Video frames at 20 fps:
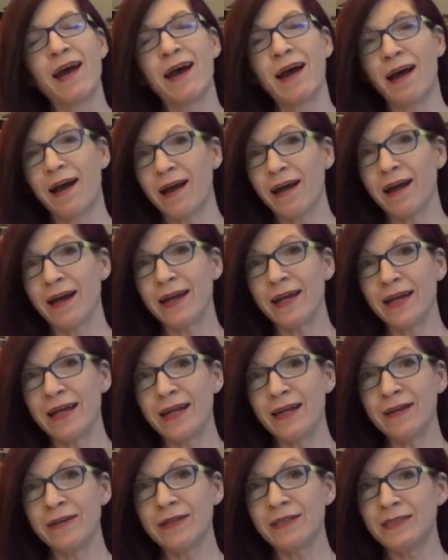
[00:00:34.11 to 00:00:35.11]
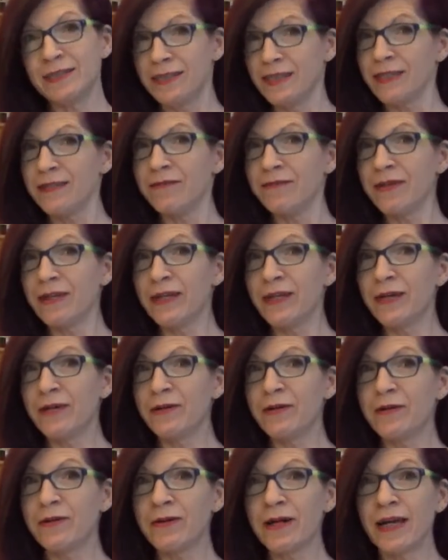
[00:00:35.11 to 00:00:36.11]
I did a
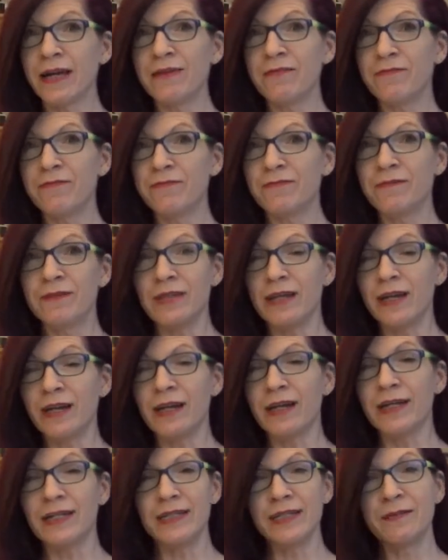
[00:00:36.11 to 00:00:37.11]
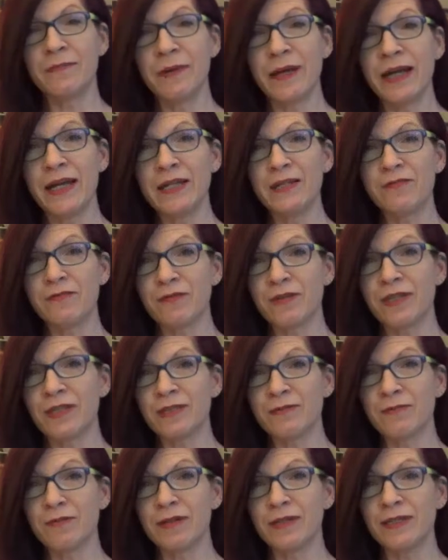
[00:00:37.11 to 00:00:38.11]
video and I did a page for
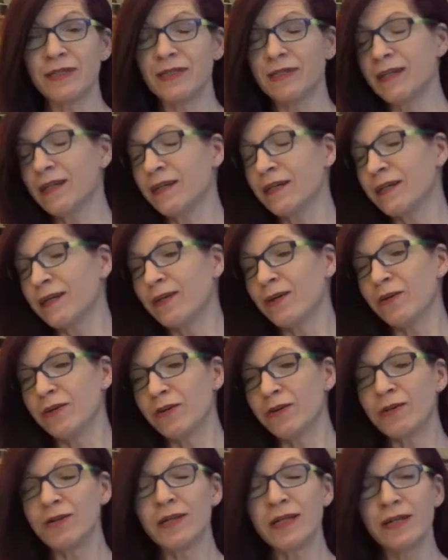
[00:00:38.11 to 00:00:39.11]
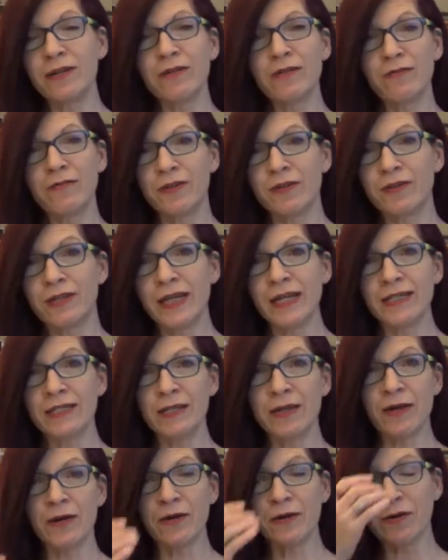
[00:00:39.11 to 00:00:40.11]
this one earlier, a few days
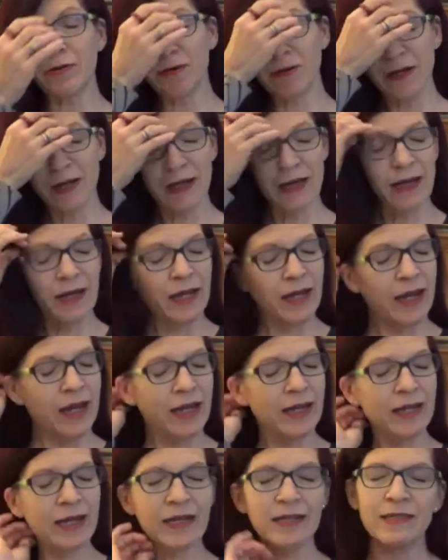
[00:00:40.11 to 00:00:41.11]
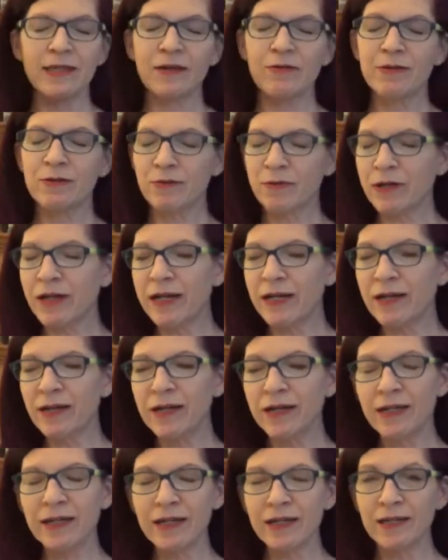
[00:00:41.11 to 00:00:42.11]
ago, and as I was working on
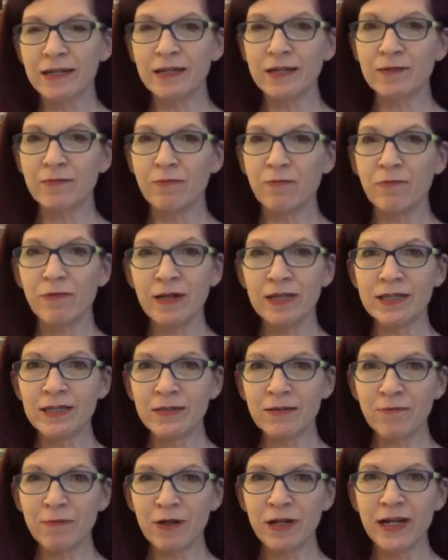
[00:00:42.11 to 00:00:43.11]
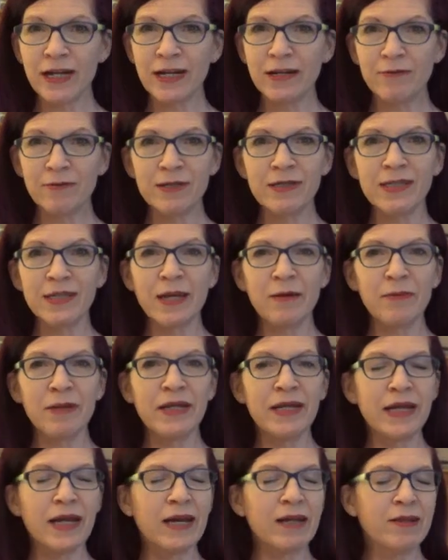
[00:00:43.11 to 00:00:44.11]
it, it wasn't working, it wasn't coming
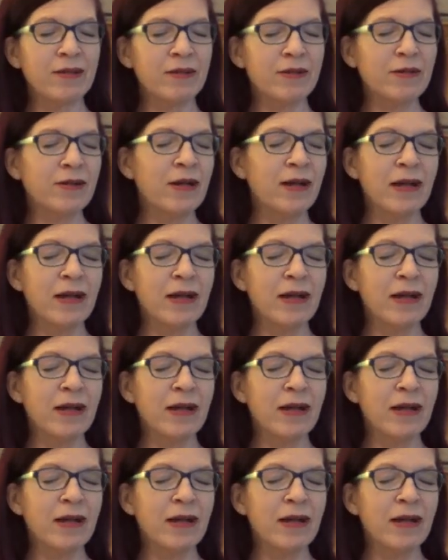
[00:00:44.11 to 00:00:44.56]
together.